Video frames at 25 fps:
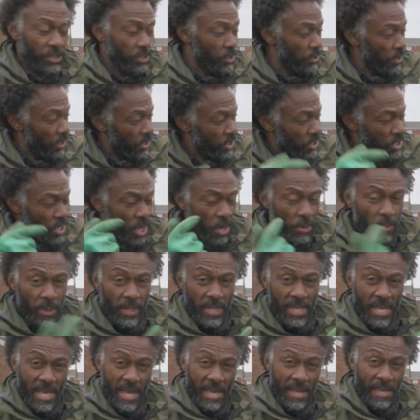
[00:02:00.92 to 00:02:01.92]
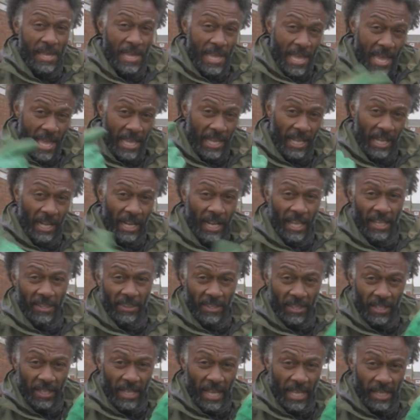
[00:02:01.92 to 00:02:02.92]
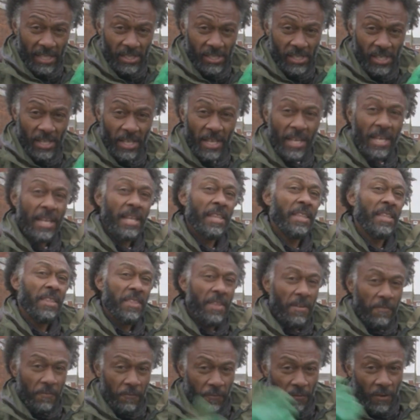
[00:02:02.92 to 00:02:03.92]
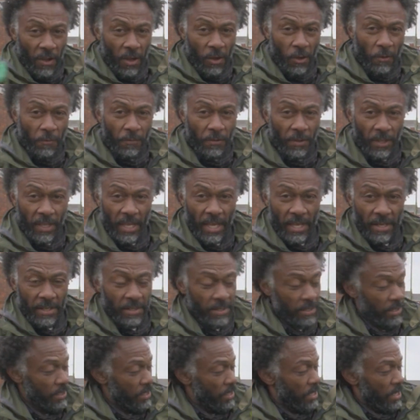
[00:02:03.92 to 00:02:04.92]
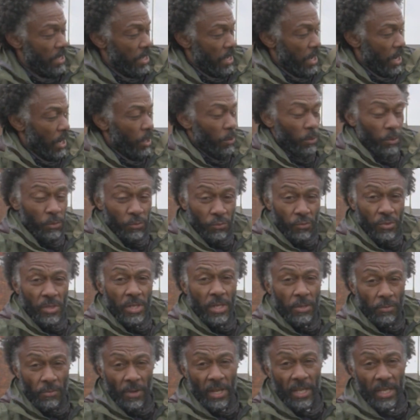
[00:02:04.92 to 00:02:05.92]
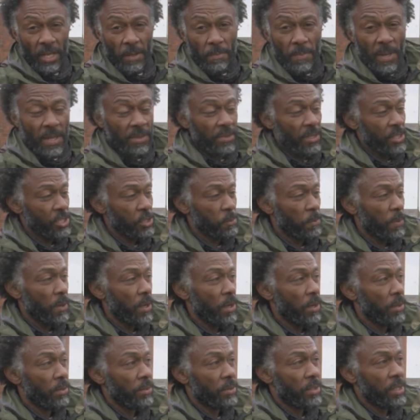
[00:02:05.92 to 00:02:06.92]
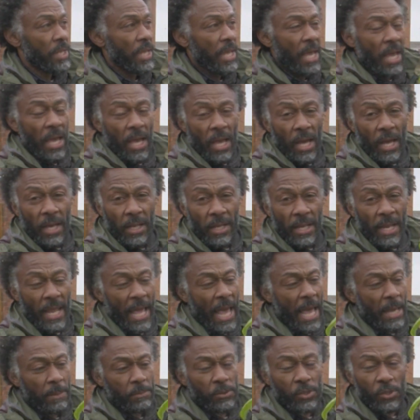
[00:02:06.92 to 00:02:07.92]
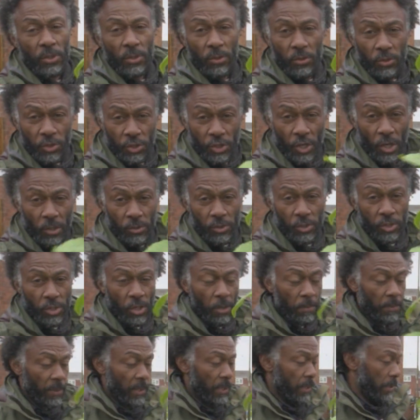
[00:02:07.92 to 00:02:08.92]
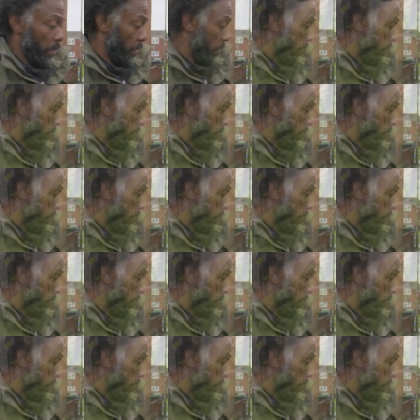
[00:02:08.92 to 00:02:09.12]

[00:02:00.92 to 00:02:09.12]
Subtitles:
so they go in there and collect the nectar and then fly off again. I would really recommend this plant, an absolute showstopper.